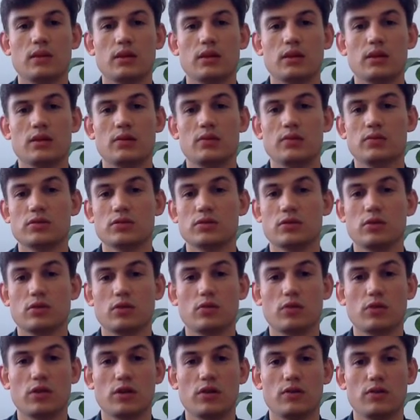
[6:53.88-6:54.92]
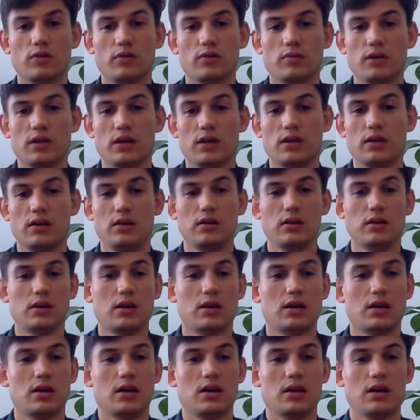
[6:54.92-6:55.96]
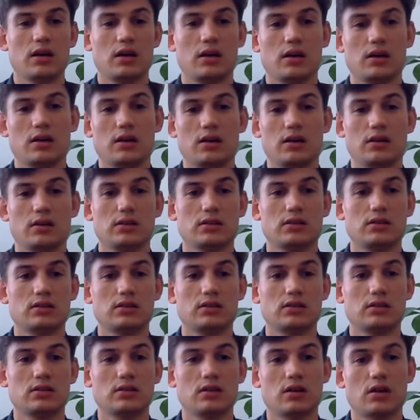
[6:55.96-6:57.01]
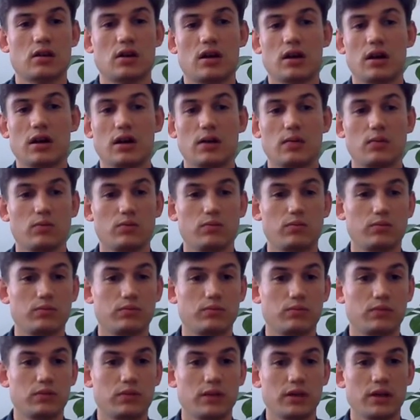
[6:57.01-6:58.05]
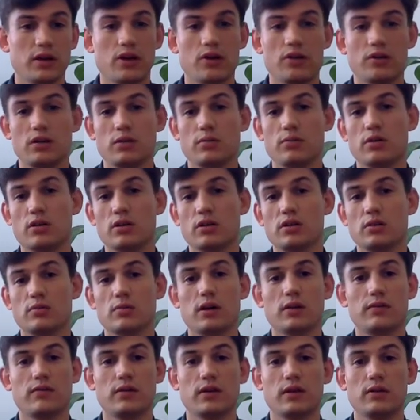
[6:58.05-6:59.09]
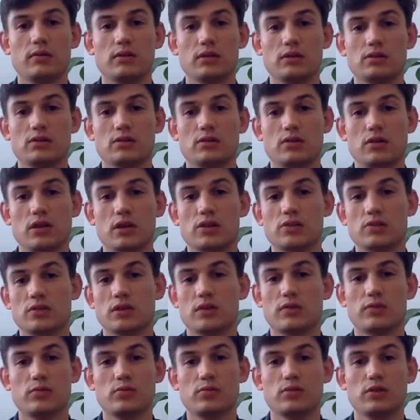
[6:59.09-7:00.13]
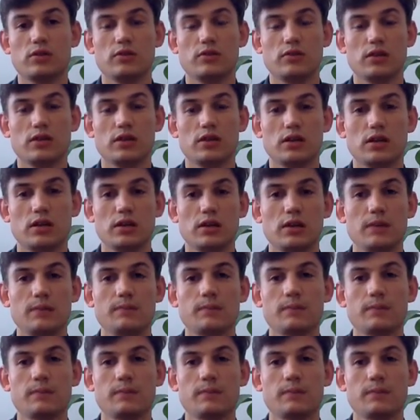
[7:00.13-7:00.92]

It was a long road for me, and I'm the only person in my family to graduate from university.